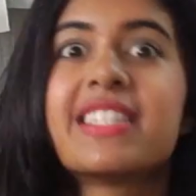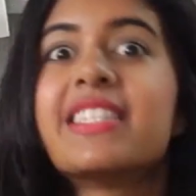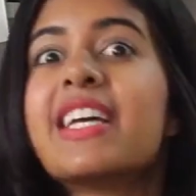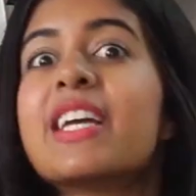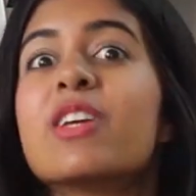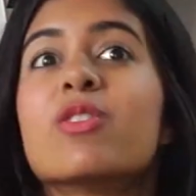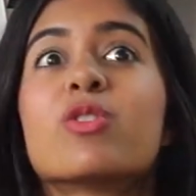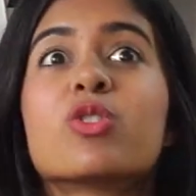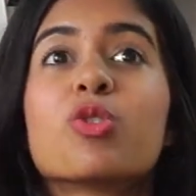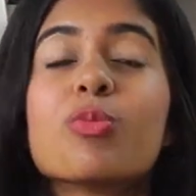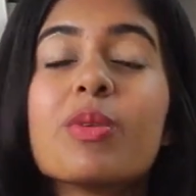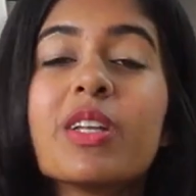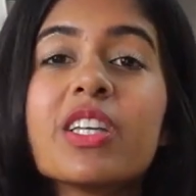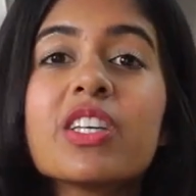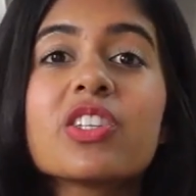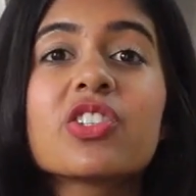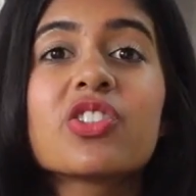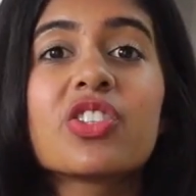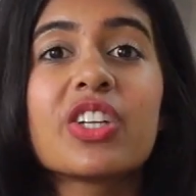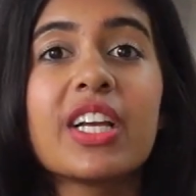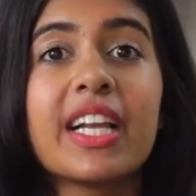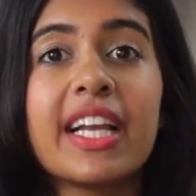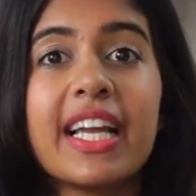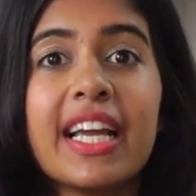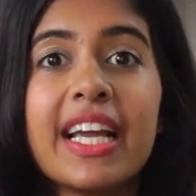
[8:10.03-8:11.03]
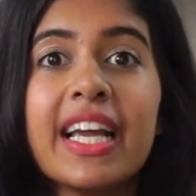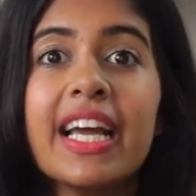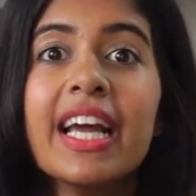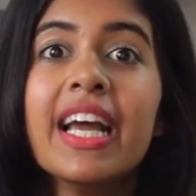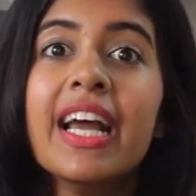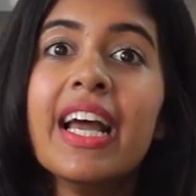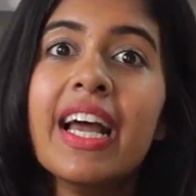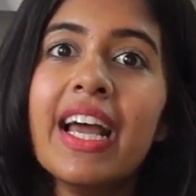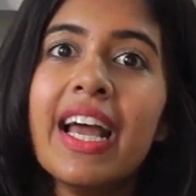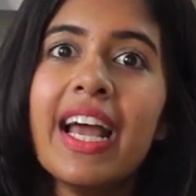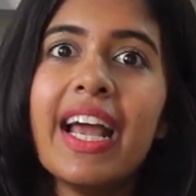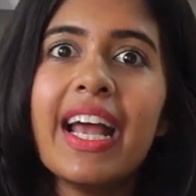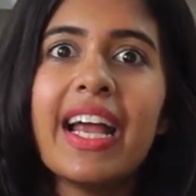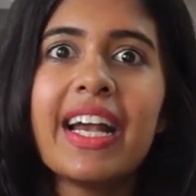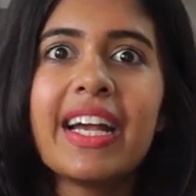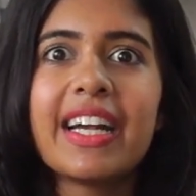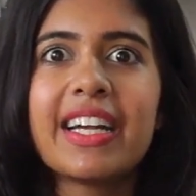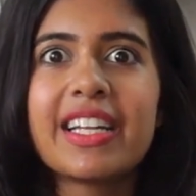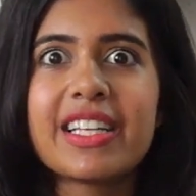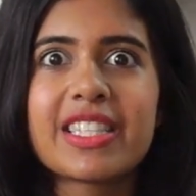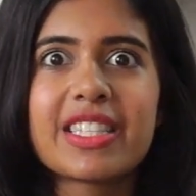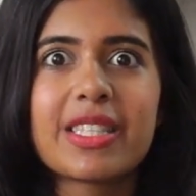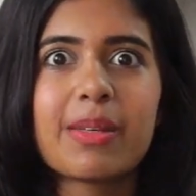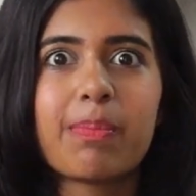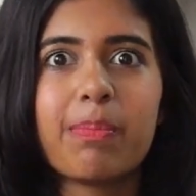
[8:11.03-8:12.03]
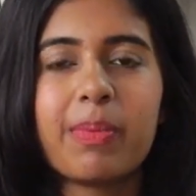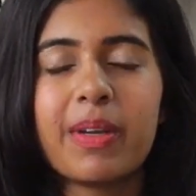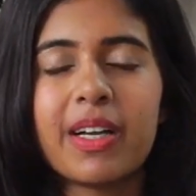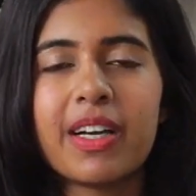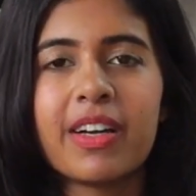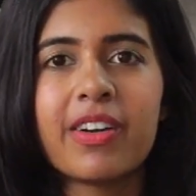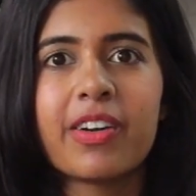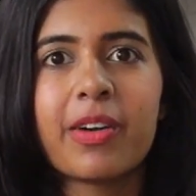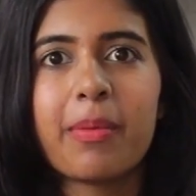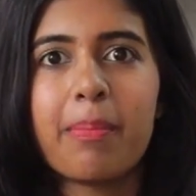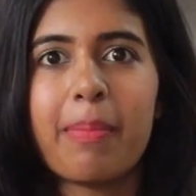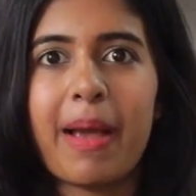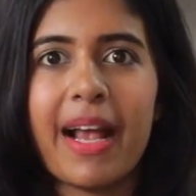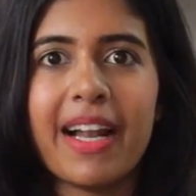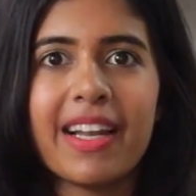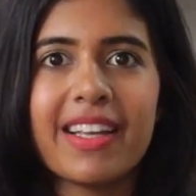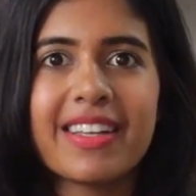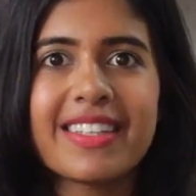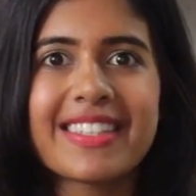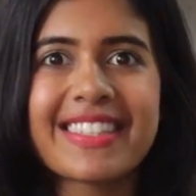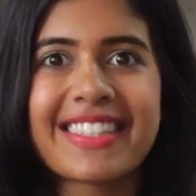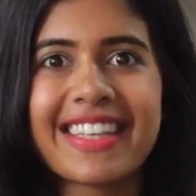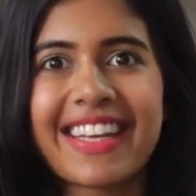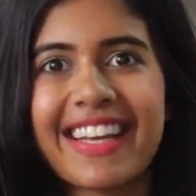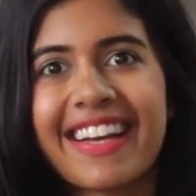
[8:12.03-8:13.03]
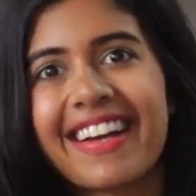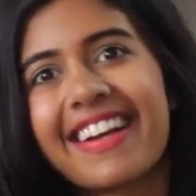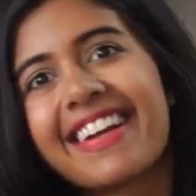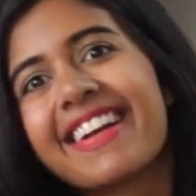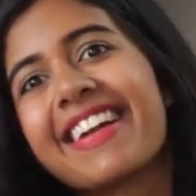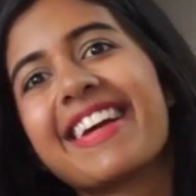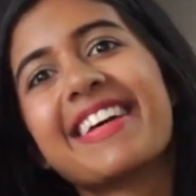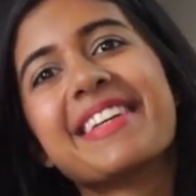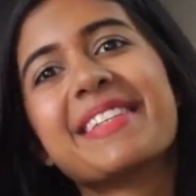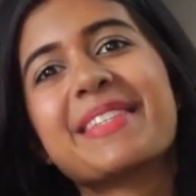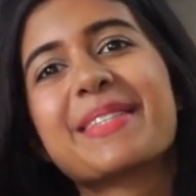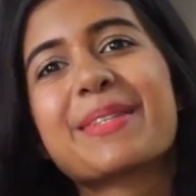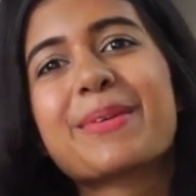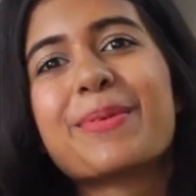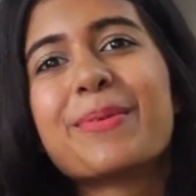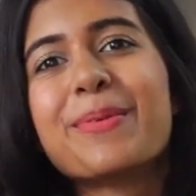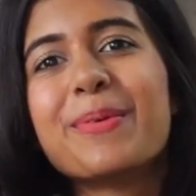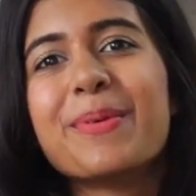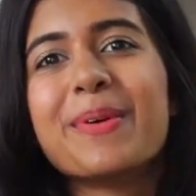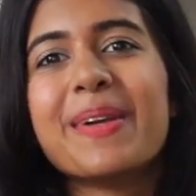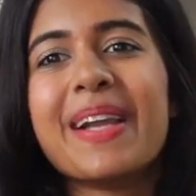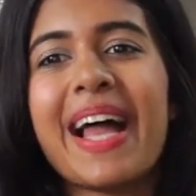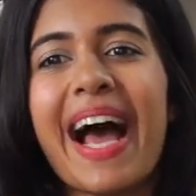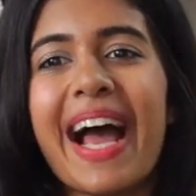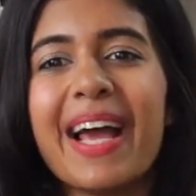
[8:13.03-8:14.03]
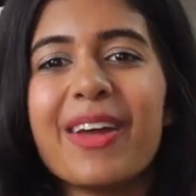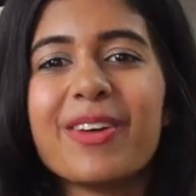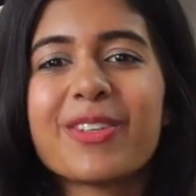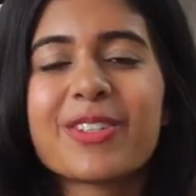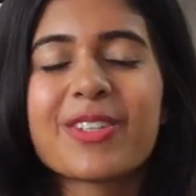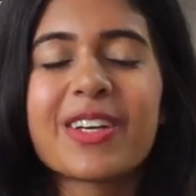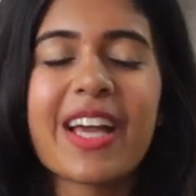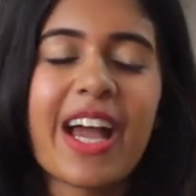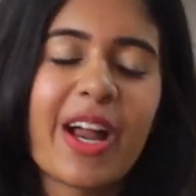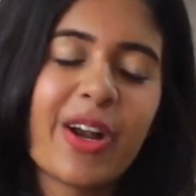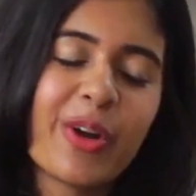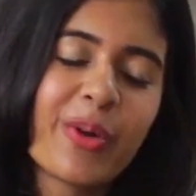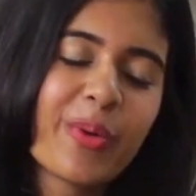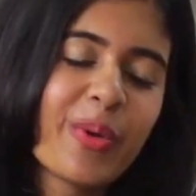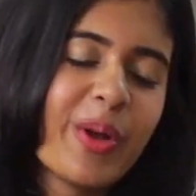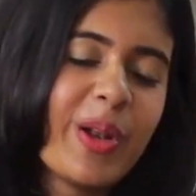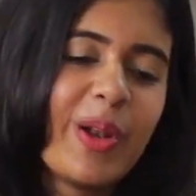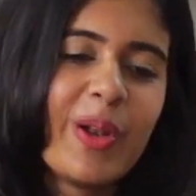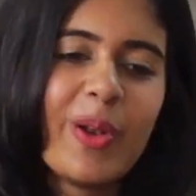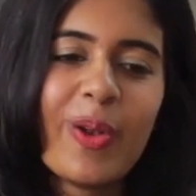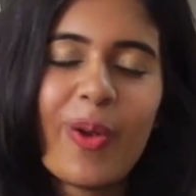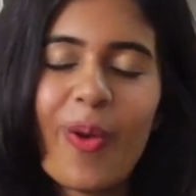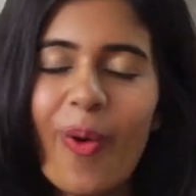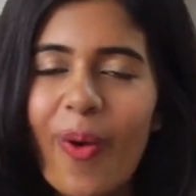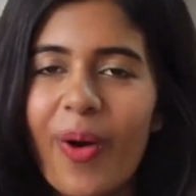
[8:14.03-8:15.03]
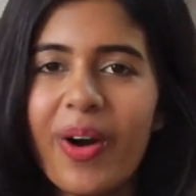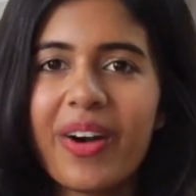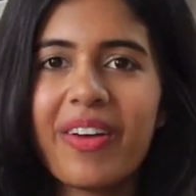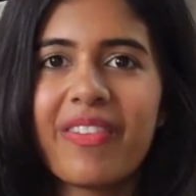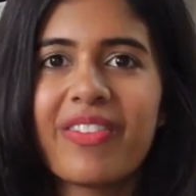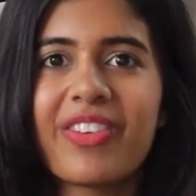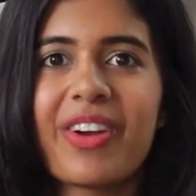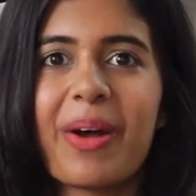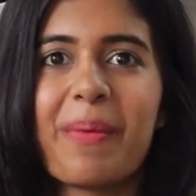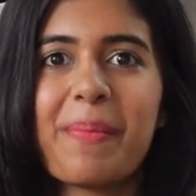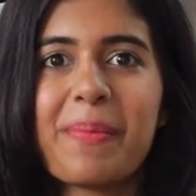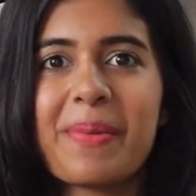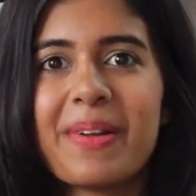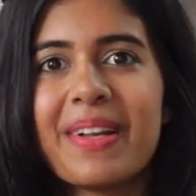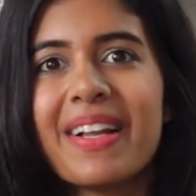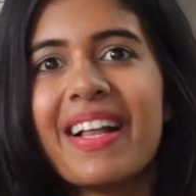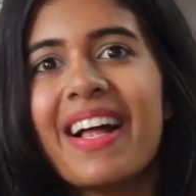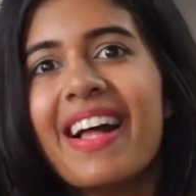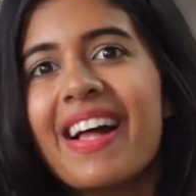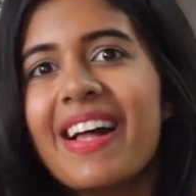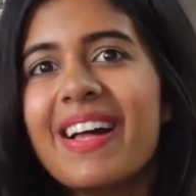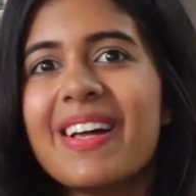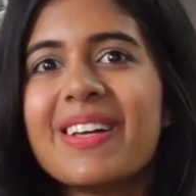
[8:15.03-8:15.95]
I used to be this really indisciplined, rebellious kid in school. I used to get into a lot of trouble.